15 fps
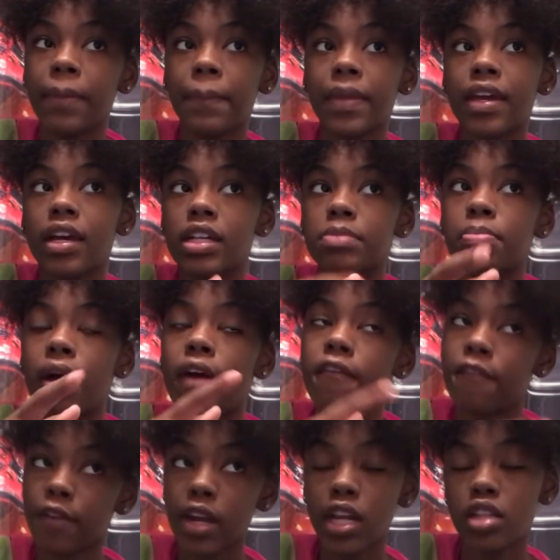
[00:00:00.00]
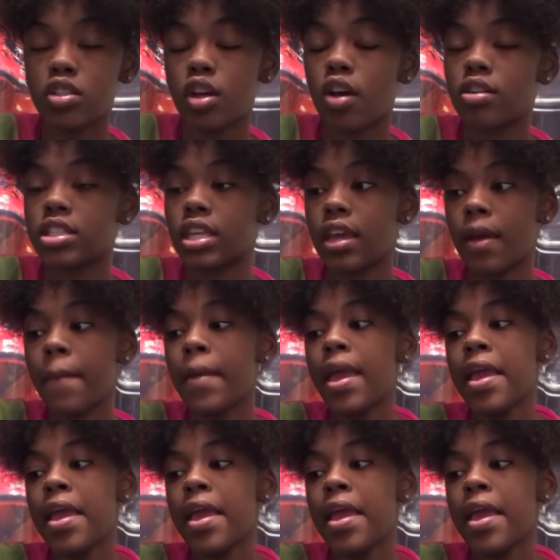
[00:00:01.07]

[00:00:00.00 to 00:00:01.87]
Because my friend talked to him.